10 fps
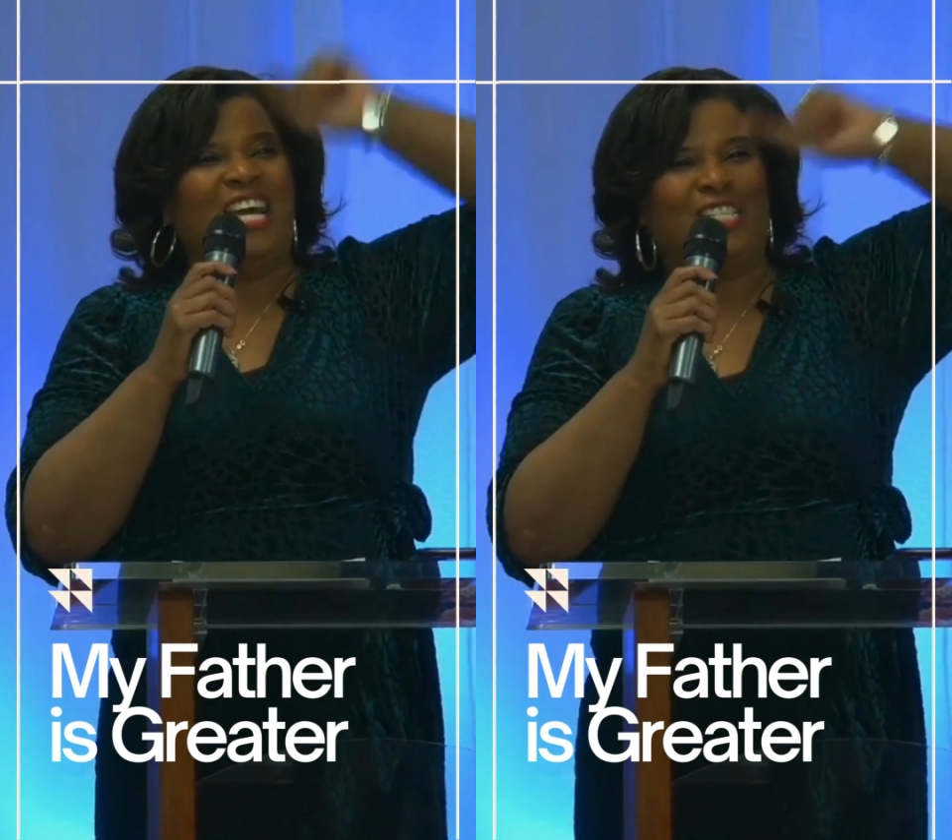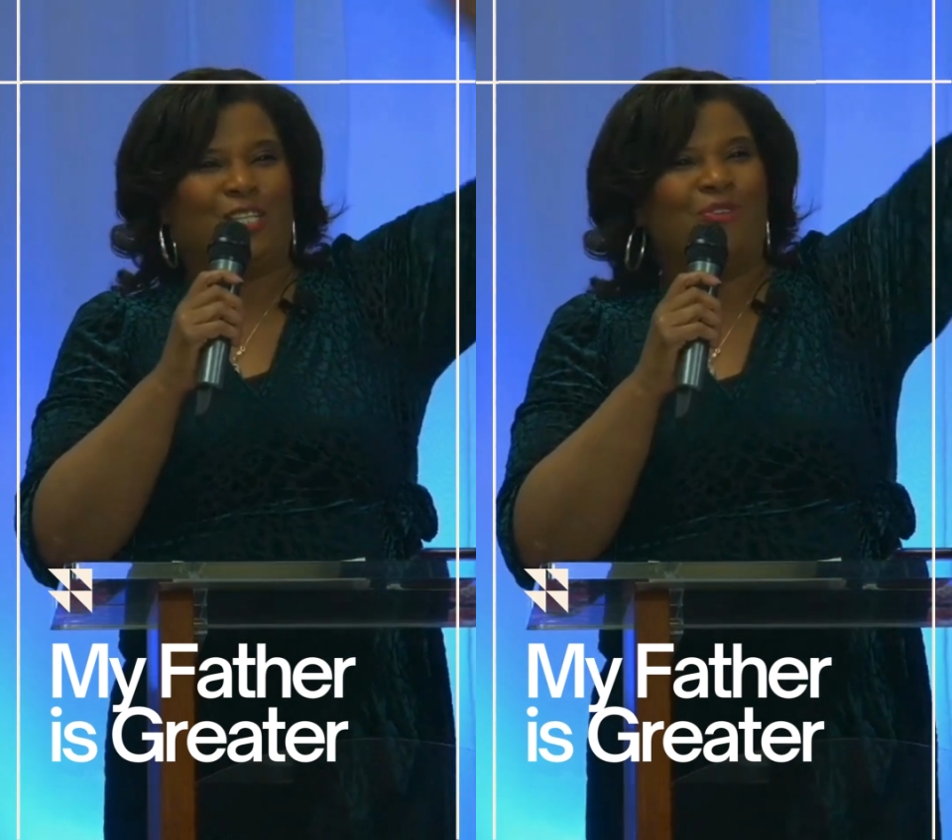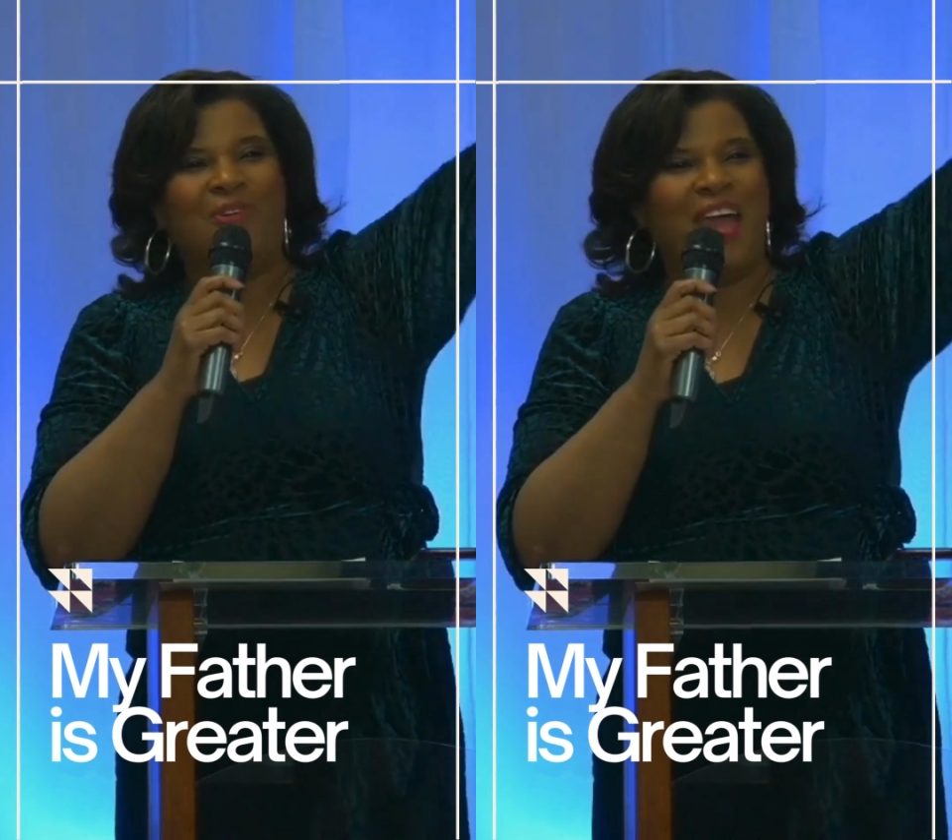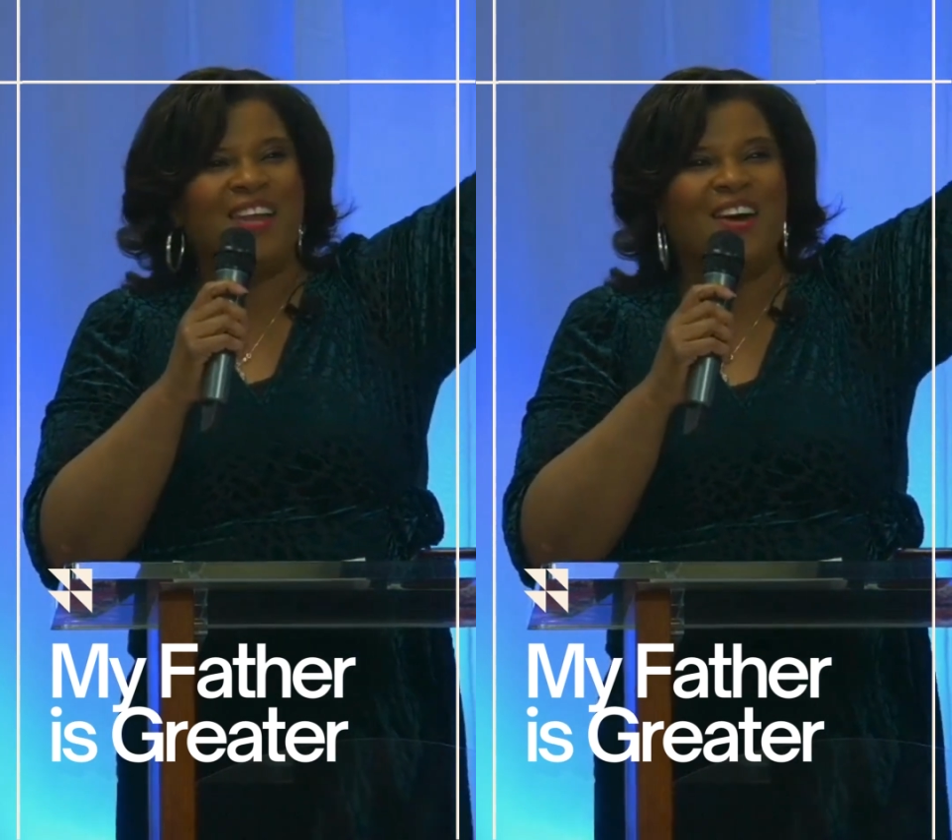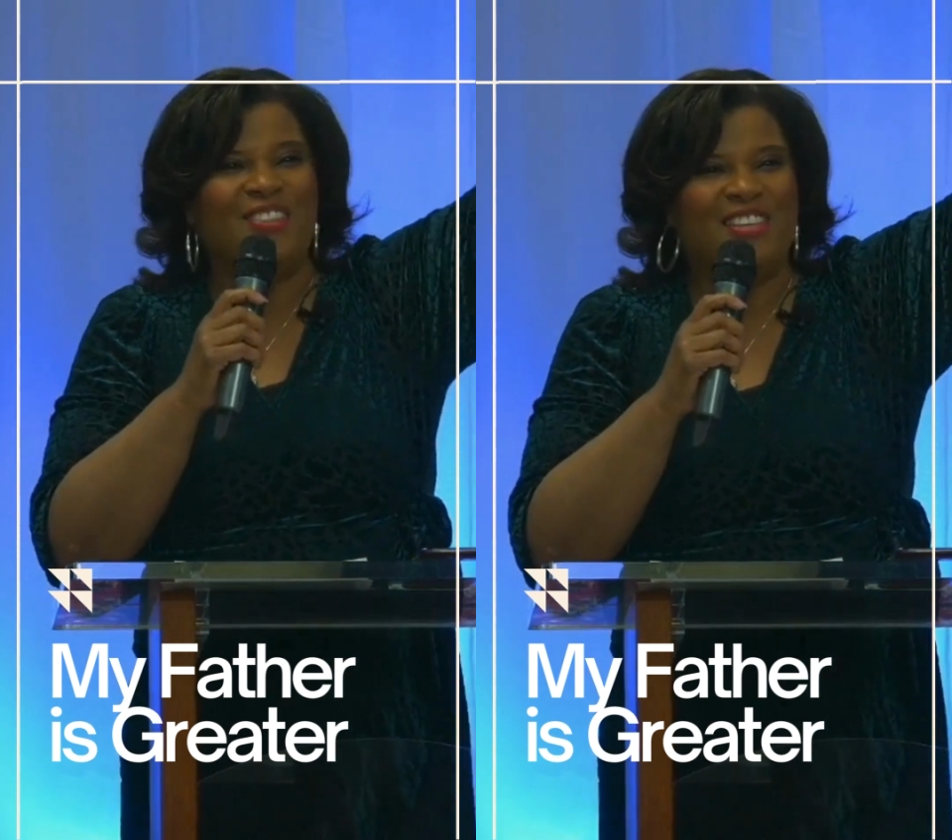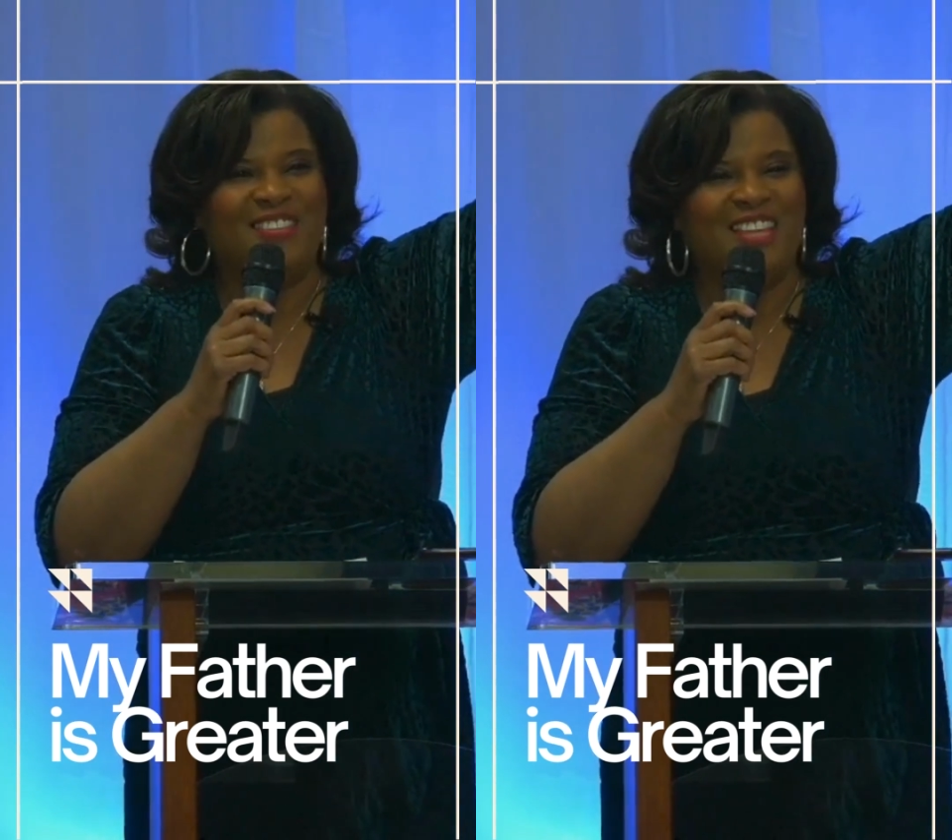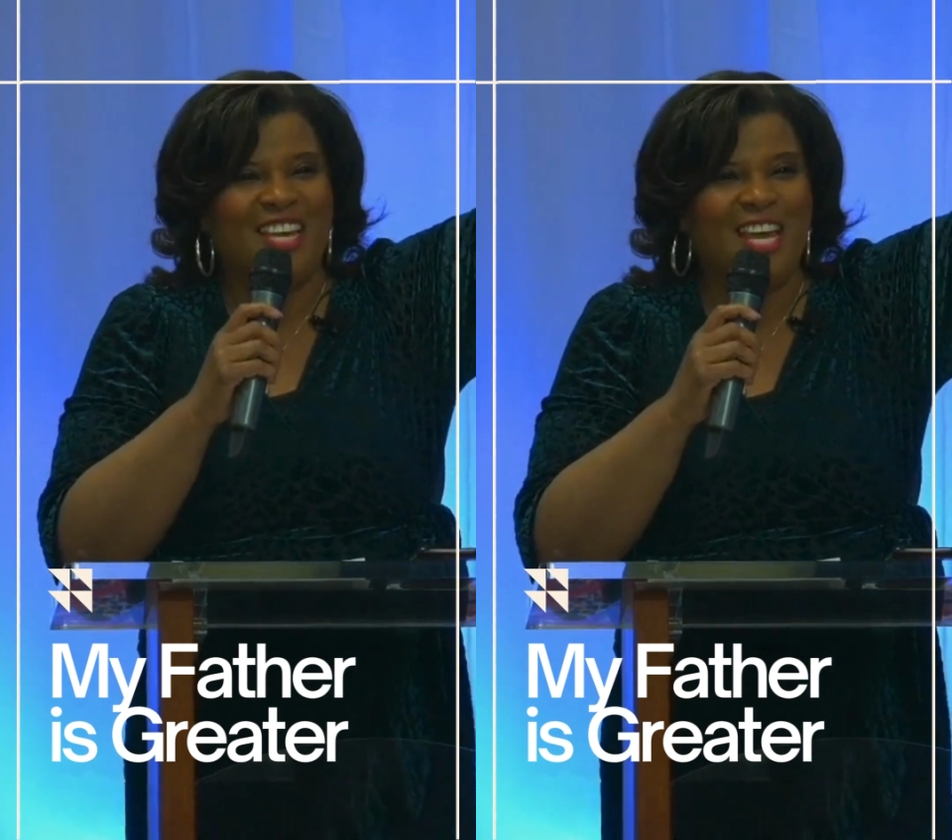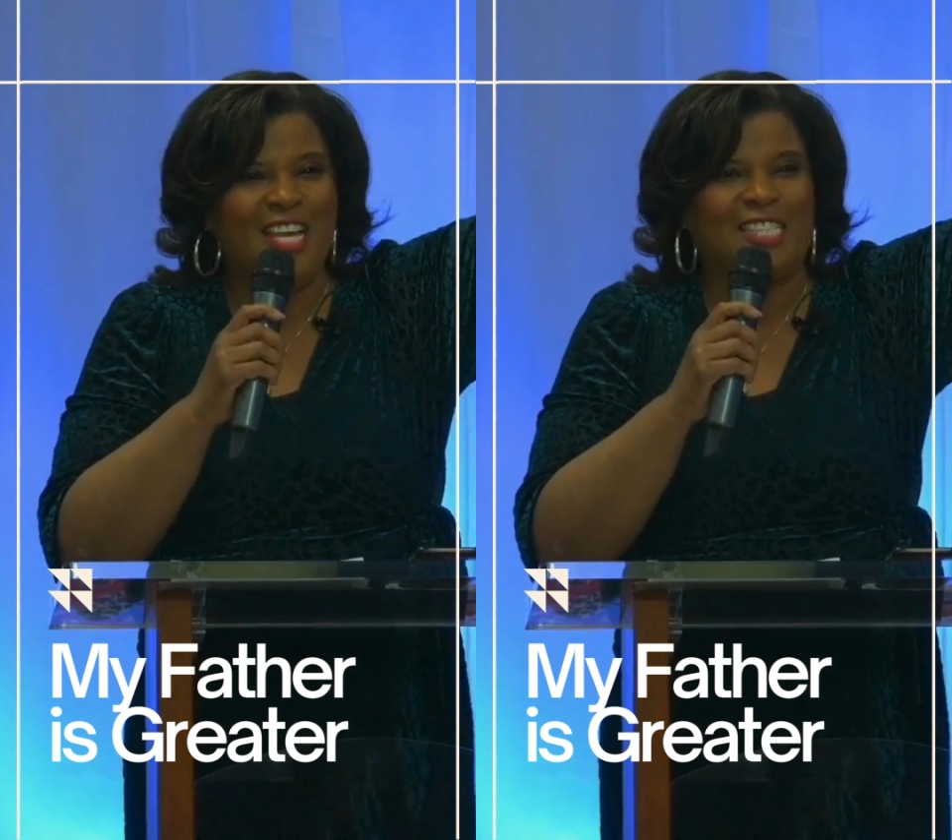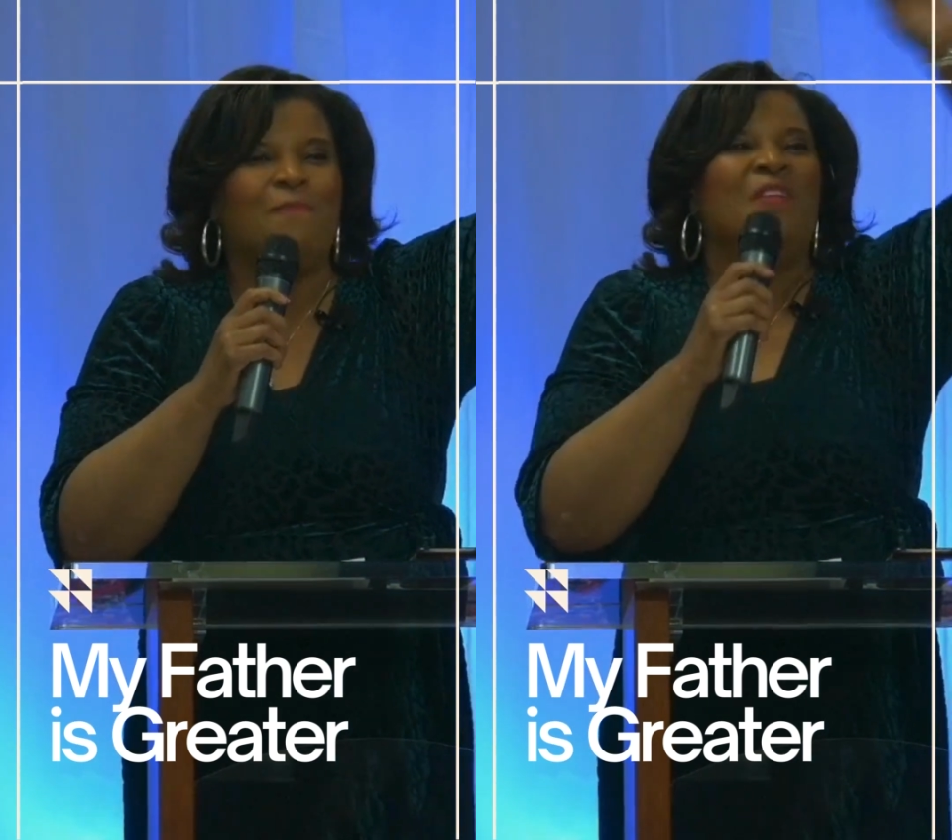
is greater than these.